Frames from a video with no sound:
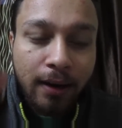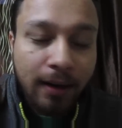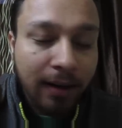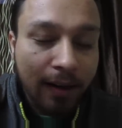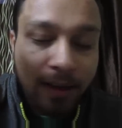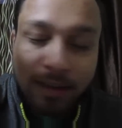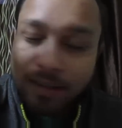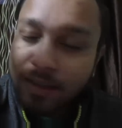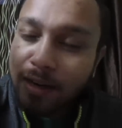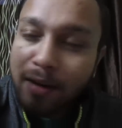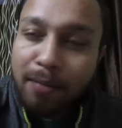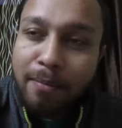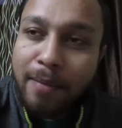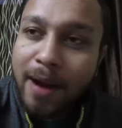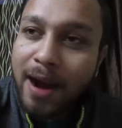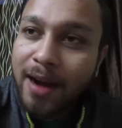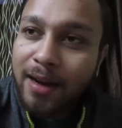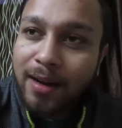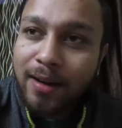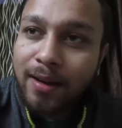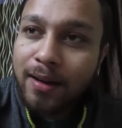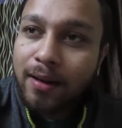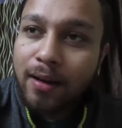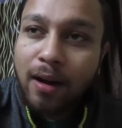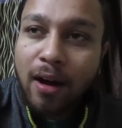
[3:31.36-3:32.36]
Doesn't
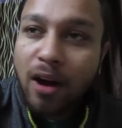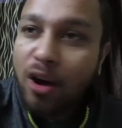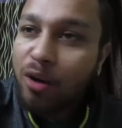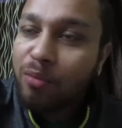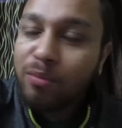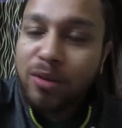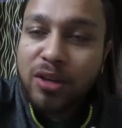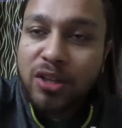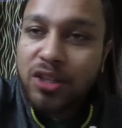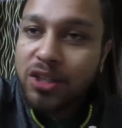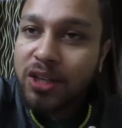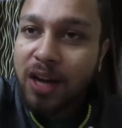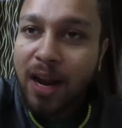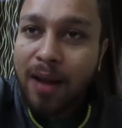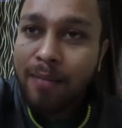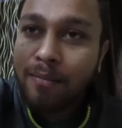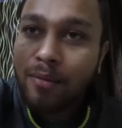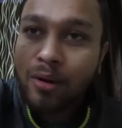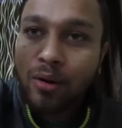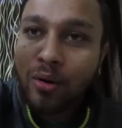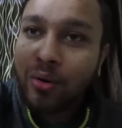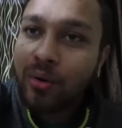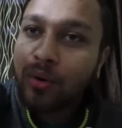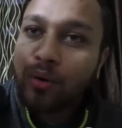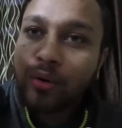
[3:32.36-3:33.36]
matter how much time
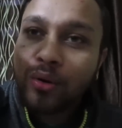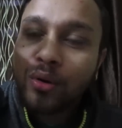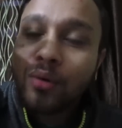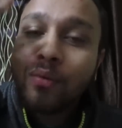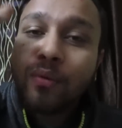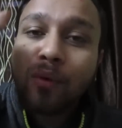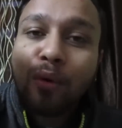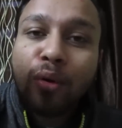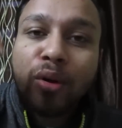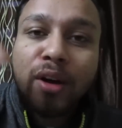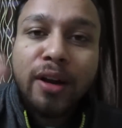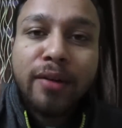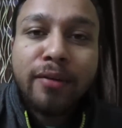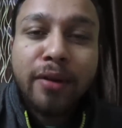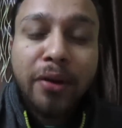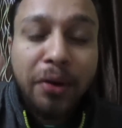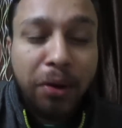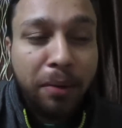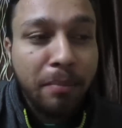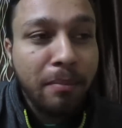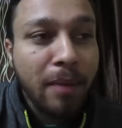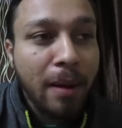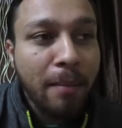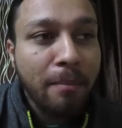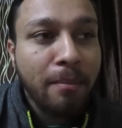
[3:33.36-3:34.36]
ago, you won't even
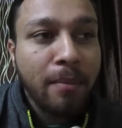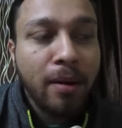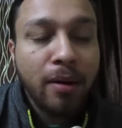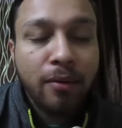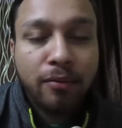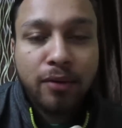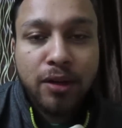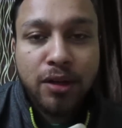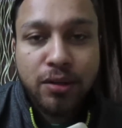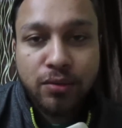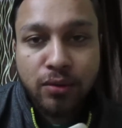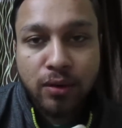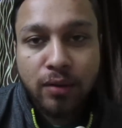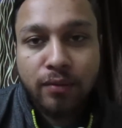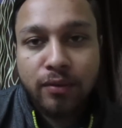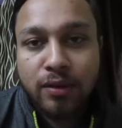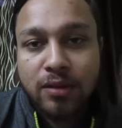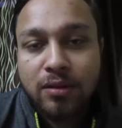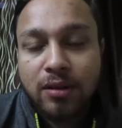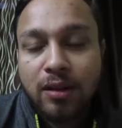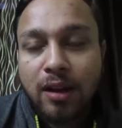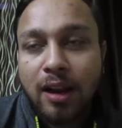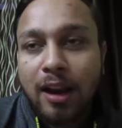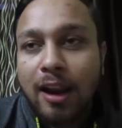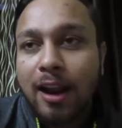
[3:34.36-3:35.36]
remember which one
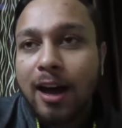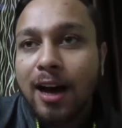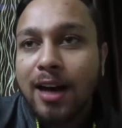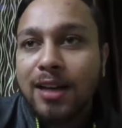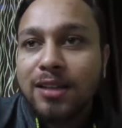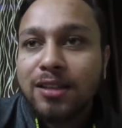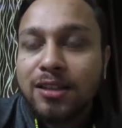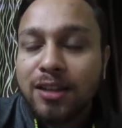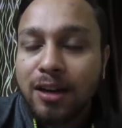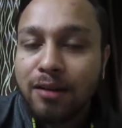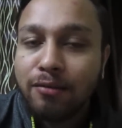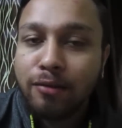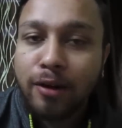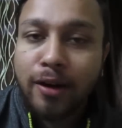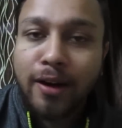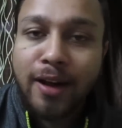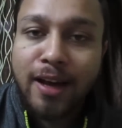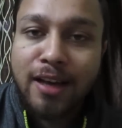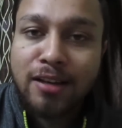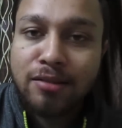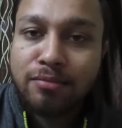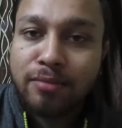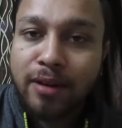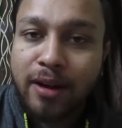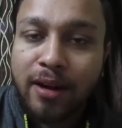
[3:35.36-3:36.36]
was the last
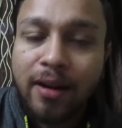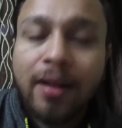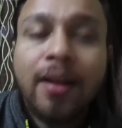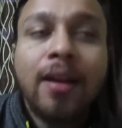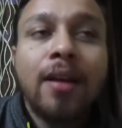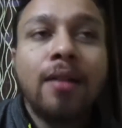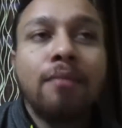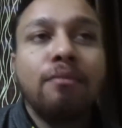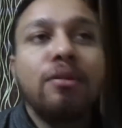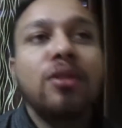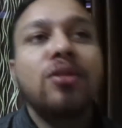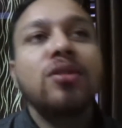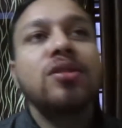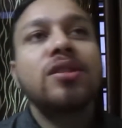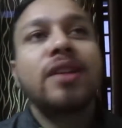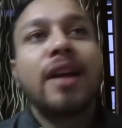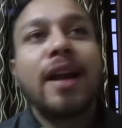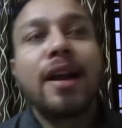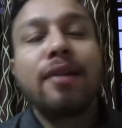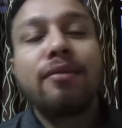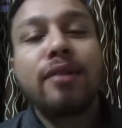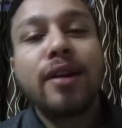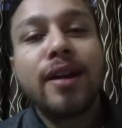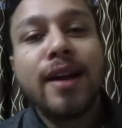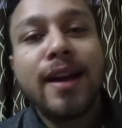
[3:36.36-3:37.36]
advertisement because
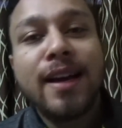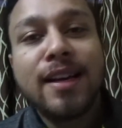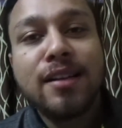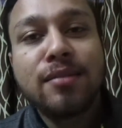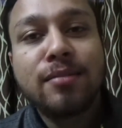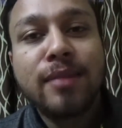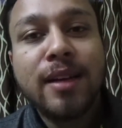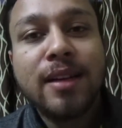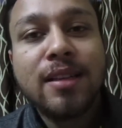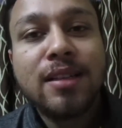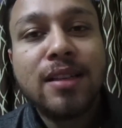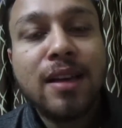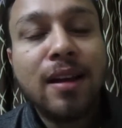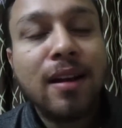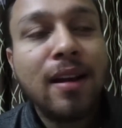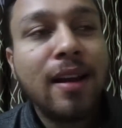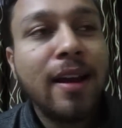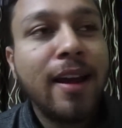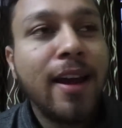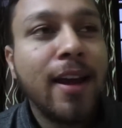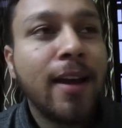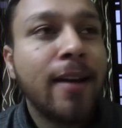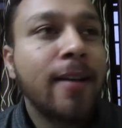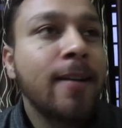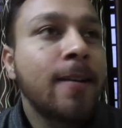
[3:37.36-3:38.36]
advertisements are
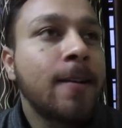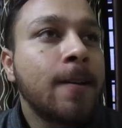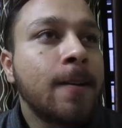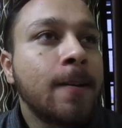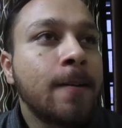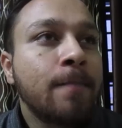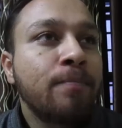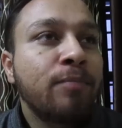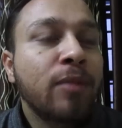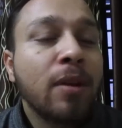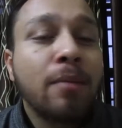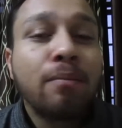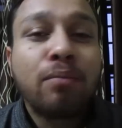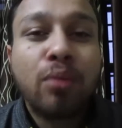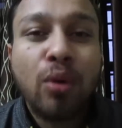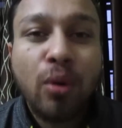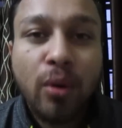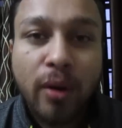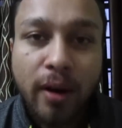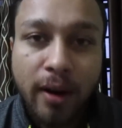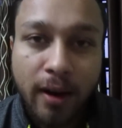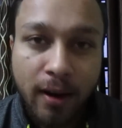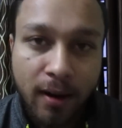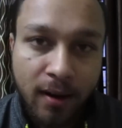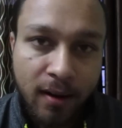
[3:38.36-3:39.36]
like
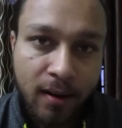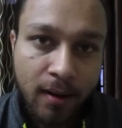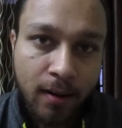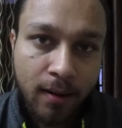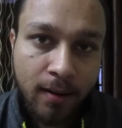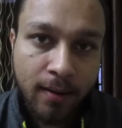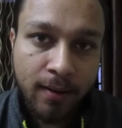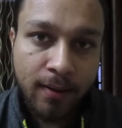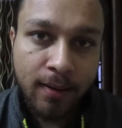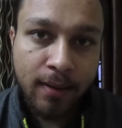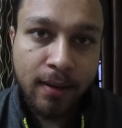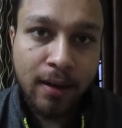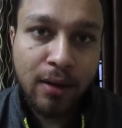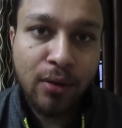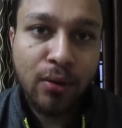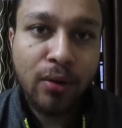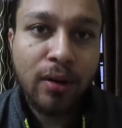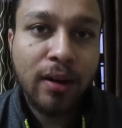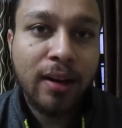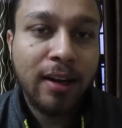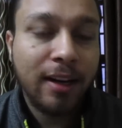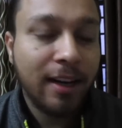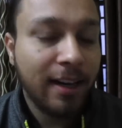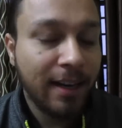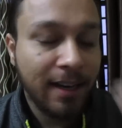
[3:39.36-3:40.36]
boring. They
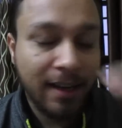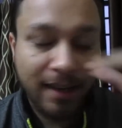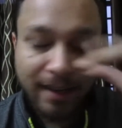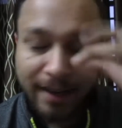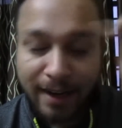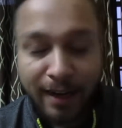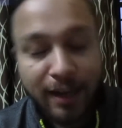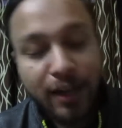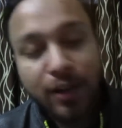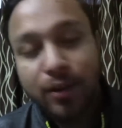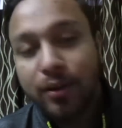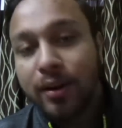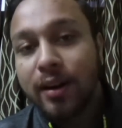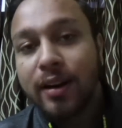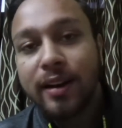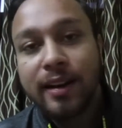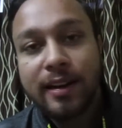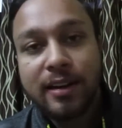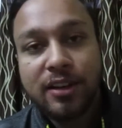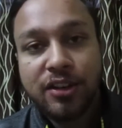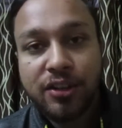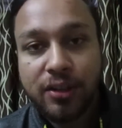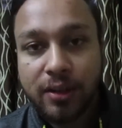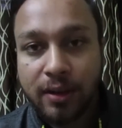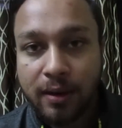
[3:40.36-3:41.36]
don't get your
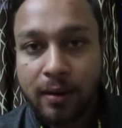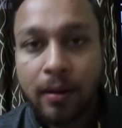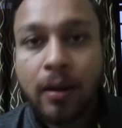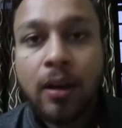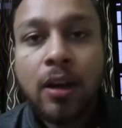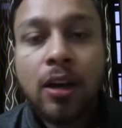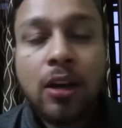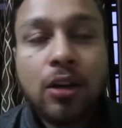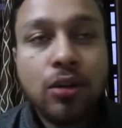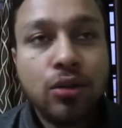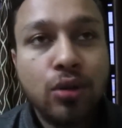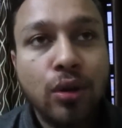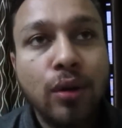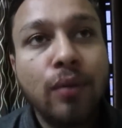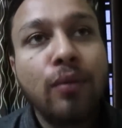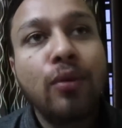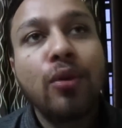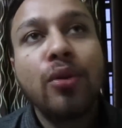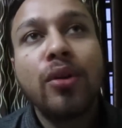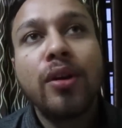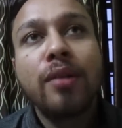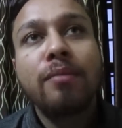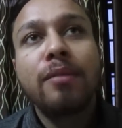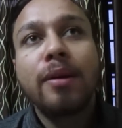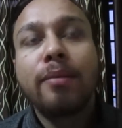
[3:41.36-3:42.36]
attention. So you
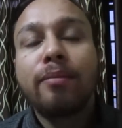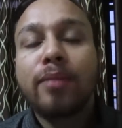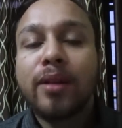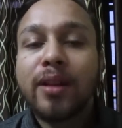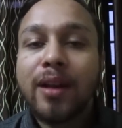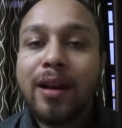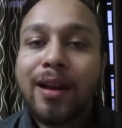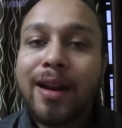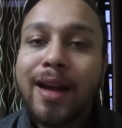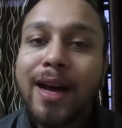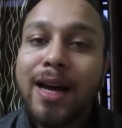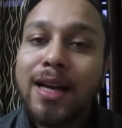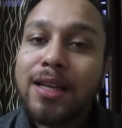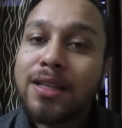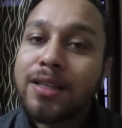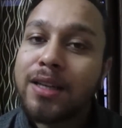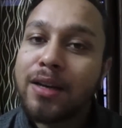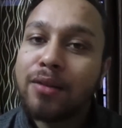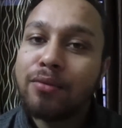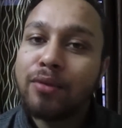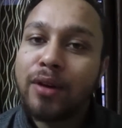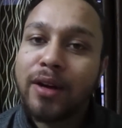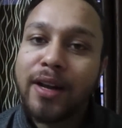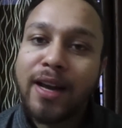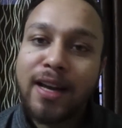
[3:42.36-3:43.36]
won't remember the last
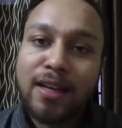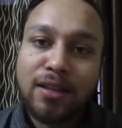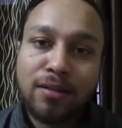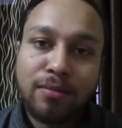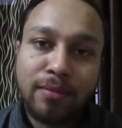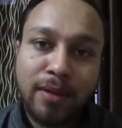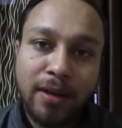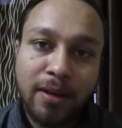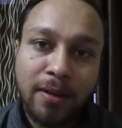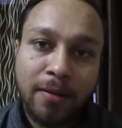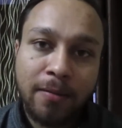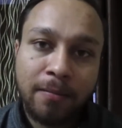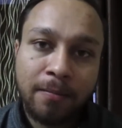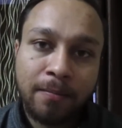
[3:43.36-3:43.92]
advertisement.